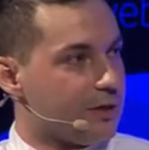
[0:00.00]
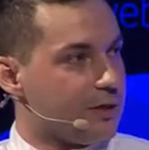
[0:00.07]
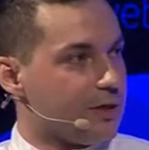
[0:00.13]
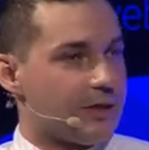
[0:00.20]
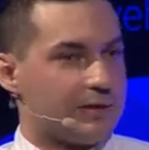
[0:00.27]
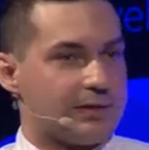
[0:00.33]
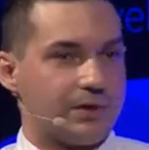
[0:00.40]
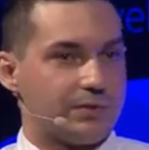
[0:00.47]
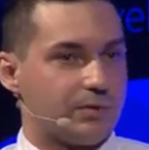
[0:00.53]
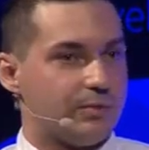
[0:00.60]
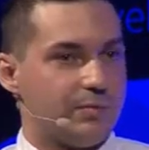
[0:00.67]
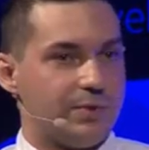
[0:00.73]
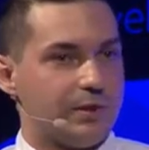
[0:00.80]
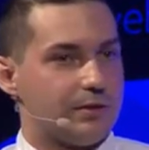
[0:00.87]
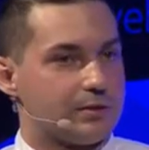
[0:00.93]
and that could
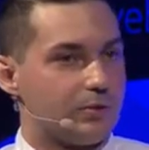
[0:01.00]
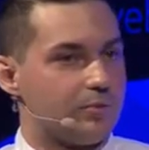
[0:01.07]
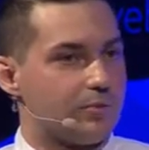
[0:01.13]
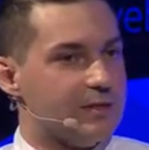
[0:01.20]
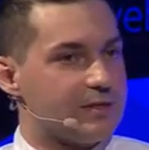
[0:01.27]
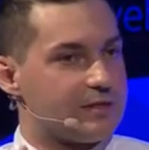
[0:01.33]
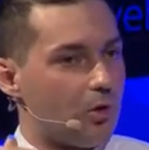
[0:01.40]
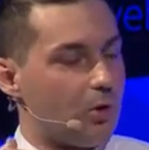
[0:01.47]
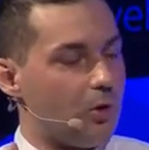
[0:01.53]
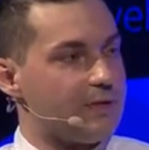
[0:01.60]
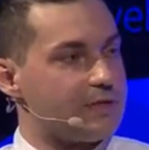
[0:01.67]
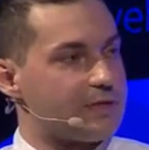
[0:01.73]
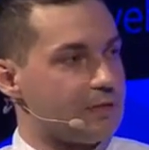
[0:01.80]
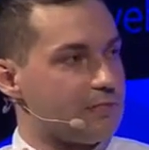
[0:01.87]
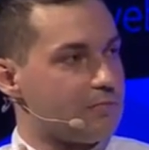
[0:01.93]
be, so it's
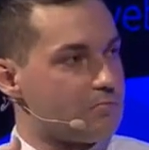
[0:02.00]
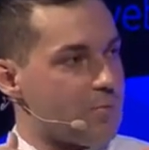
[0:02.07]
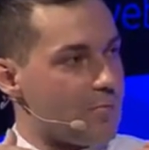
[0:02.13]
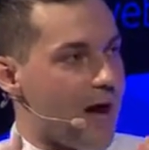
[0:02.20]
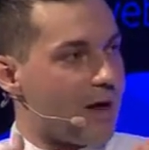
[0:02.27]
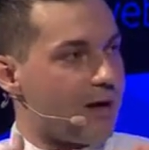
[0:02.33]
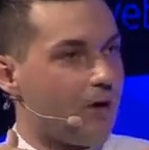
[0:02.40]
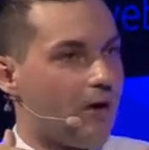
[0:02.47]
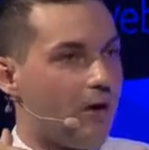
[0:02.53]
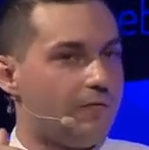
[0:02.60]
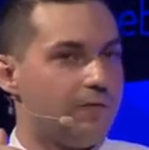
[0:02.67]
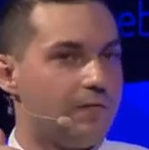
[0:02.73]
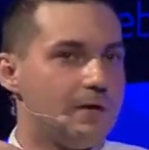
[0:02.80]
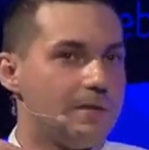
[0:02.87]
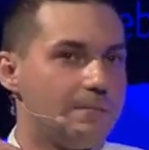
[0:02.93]
always a matter of,
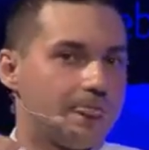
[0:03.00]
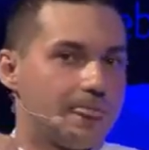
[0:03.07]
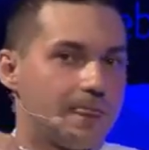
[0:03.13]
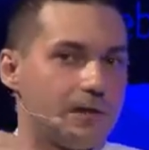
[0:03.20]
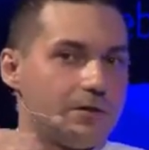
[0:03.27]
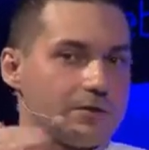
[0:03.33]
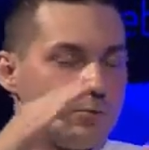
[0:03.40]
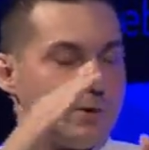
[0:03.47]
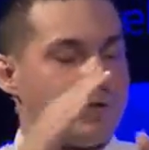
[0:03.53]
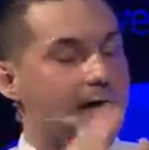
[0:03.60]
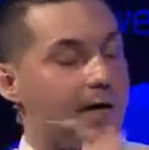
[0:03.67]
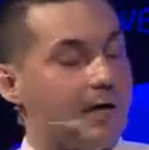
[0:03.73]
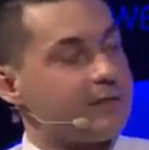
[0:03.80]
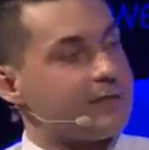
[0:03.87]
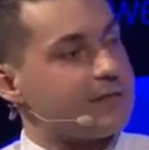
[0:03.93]
so we
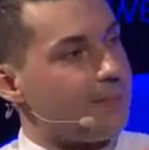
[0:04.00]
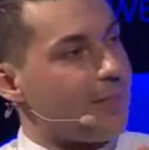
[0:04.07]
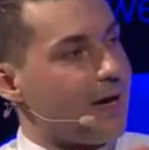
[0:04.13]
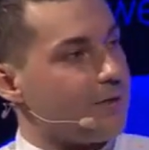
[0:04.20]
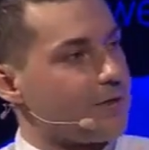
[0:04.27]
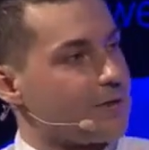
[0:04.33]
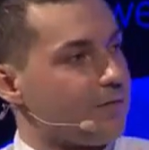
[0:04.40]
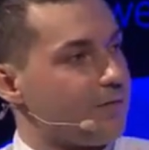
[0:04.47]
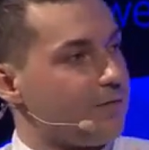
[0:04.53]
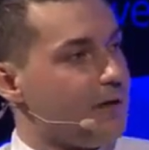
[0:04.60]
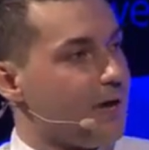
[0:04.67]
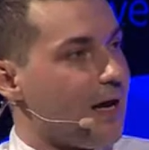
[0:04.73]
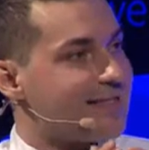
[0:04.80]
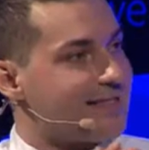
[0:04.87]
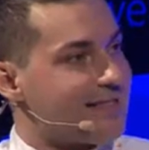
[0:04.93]
count amount of
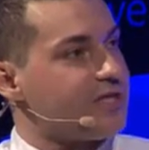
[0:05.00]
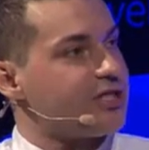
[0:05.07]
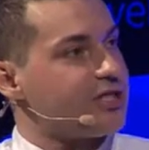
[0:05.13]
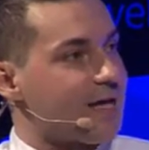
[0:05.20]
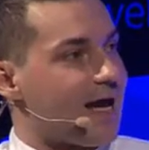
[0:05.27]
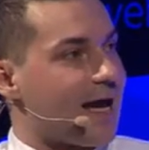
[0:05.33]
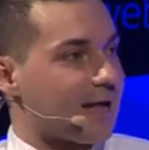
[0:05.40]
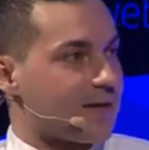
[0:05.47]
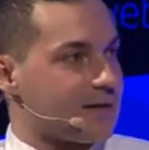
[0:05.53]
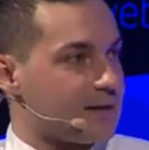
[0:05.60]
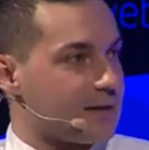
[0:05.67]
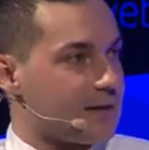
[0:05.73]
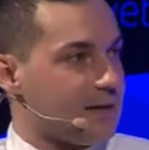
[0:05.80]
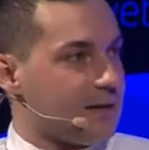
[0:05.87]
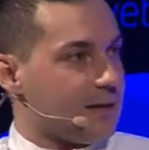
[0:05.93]
attention acts,
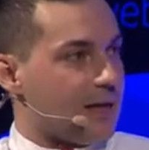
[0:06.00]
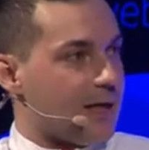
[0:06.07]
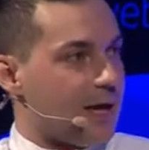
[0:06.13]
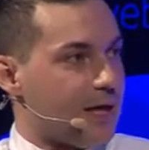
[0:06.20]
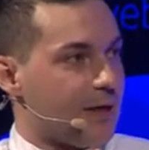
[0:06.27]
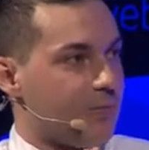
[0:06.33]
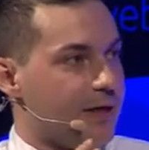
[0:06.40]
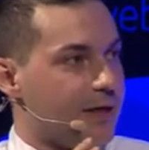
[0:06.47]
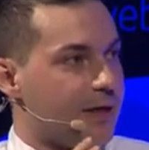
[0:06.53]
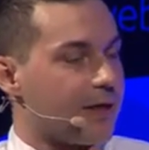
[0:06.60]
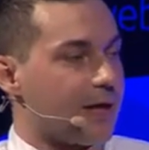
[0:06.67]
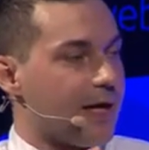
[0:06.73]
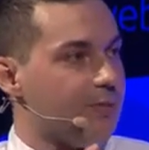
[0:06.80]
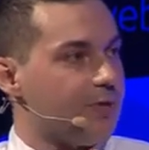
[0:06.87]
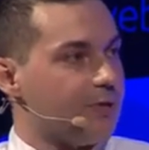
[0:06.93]
and we are
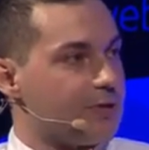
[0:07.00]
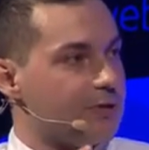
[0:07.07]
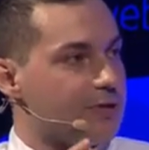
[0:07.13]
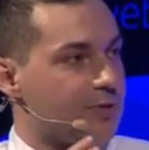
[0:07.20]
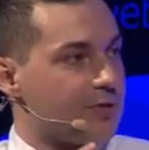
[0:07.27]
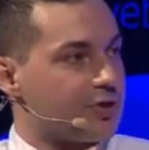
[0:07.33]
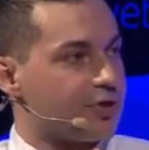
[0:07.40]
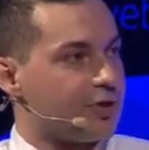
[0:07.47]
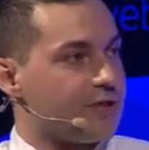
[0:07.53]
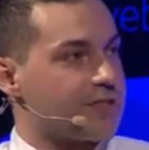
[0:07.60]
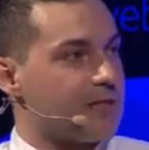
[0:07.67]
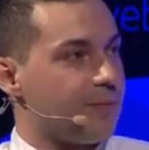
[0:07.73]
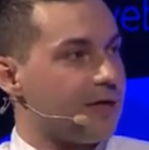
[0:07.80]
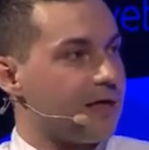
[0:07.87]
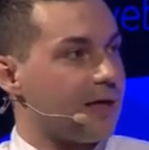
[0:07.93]
able to demonstrate
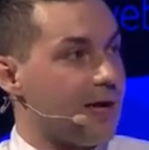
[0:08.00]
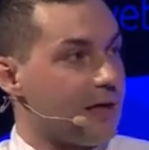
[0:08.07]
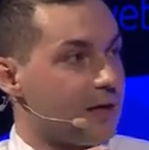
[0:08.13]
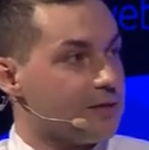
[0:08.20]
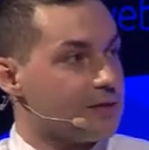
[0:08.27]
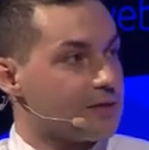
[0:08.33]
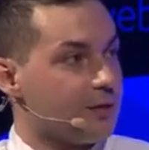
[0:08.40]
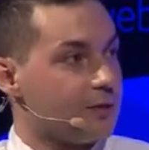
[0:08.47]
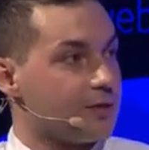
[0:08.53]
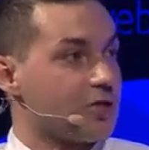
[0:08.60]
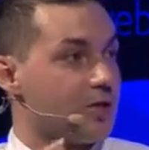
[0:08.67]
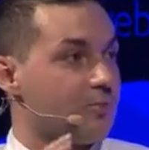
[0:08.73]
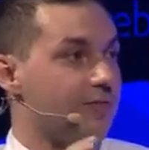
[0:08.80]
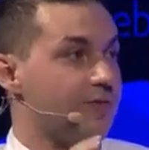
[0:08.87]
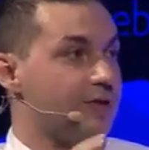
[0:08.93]
something else on
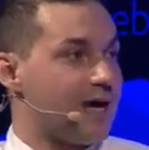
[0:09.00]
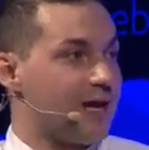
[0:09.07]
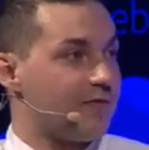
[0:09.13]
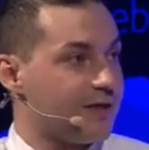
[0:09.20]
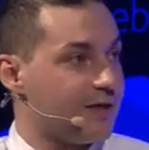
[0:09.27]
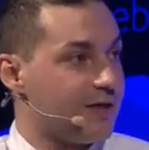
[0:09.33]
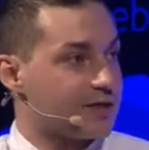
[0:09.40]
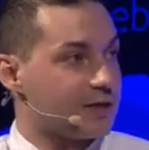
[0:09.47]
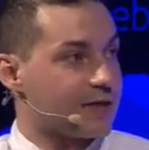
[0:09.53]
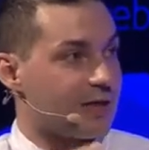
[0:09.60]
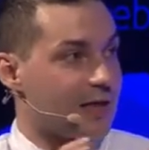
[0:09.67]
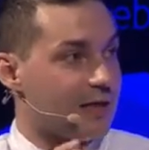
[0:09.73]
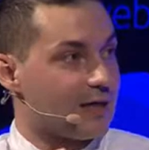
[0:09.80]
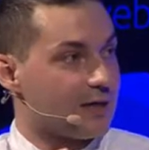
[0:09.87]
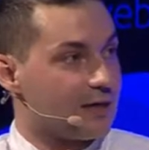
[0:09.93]
top of the navigation and
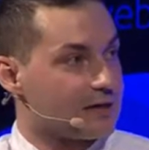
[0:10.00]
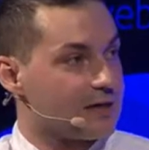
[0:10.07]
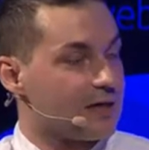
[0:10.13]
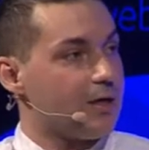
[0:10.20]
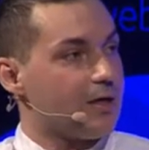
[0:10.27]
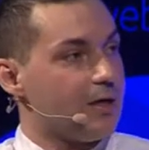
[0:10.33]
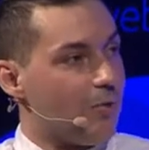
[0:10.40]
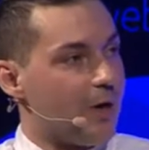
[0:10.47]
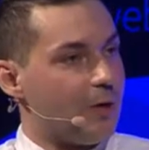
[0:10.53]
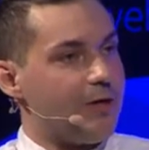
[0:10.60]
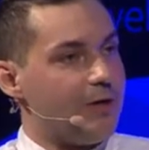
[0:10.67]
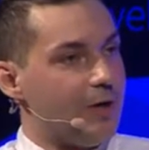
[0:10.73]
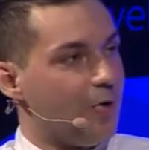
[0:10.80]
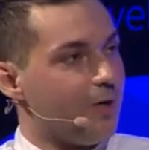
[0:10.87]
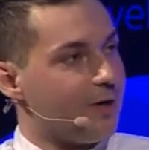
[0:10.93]
ADAS when we
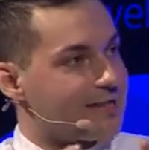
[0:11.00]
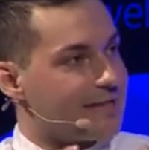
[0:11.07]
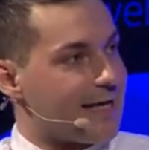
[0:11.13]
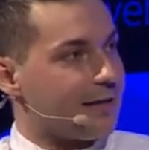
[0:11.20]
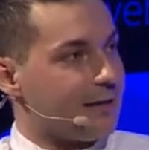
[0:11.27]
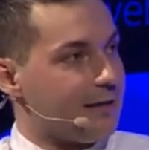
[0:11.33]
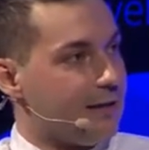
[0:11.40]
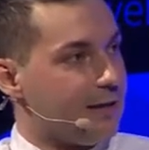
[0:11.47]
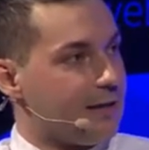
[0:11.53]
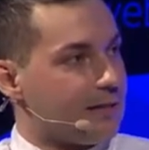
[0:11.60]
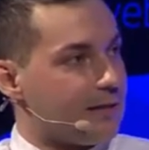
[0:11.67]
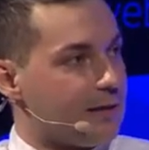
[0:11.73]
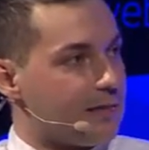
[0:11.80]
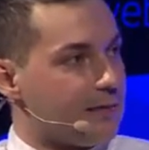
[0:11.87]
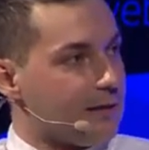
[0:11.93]
know exactly
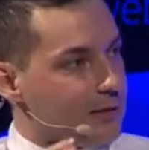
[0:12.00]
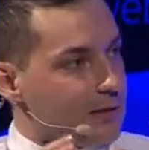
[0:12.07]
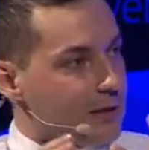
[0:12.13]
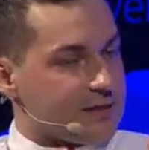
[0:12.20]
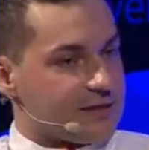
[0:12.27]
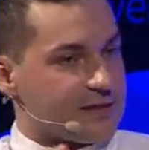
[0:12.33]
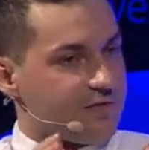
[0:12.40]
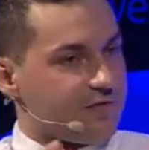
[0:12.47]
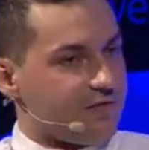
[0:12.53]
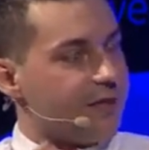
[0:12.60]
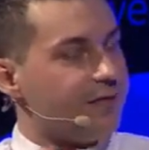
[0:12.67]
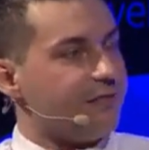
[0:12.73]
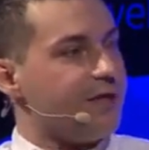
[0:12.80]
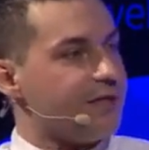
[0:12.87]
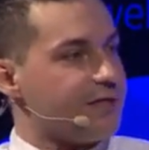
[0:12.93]
that it's very,
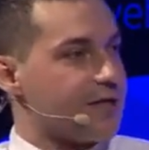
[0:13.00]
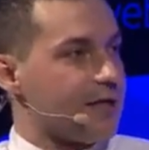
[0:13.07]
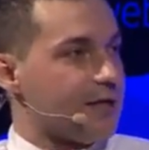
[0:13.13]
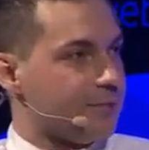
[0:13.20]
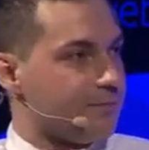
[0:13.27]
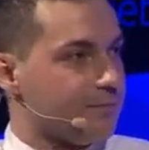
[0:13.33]
very safe.